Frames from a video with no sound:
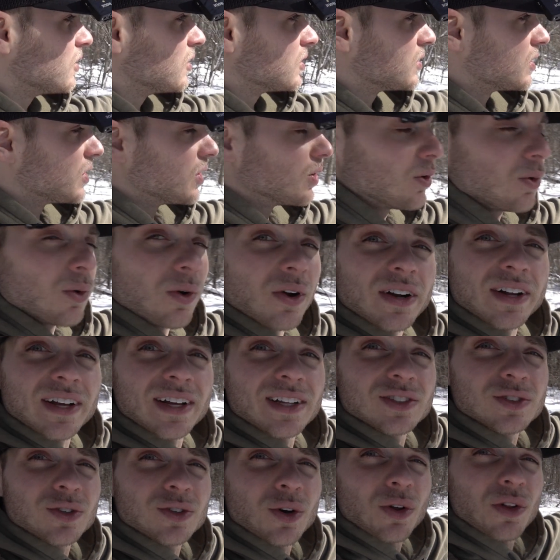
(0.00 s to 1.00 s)
this hill where it
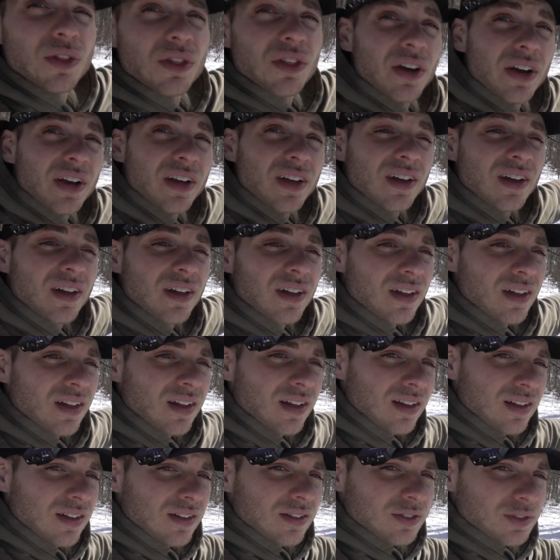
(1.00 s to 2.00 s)
gets all thick.
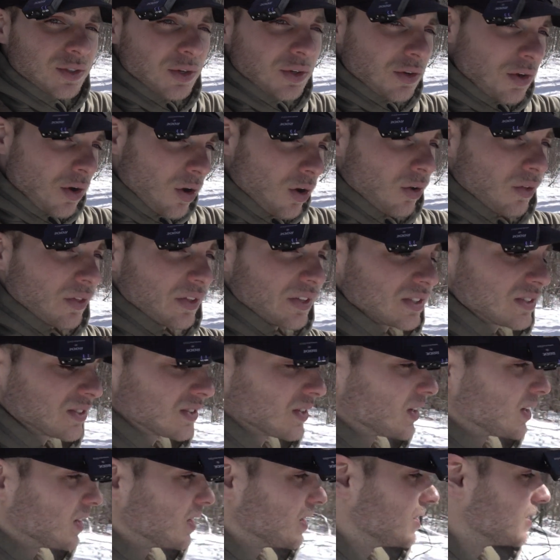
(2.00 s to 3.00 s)
So I'd call this
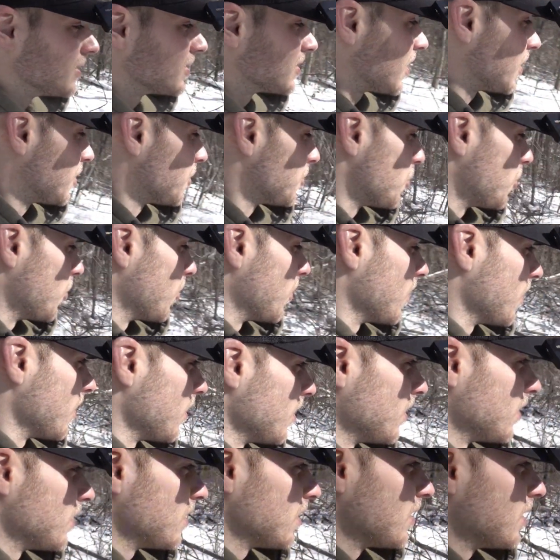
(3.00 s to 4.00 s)
a inside
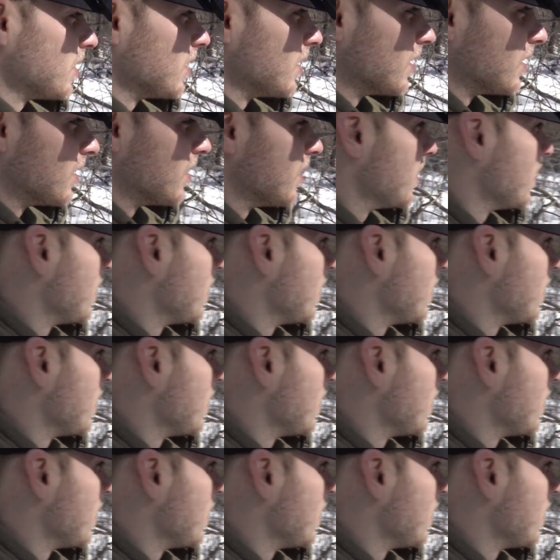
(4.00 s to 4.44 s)
corner, and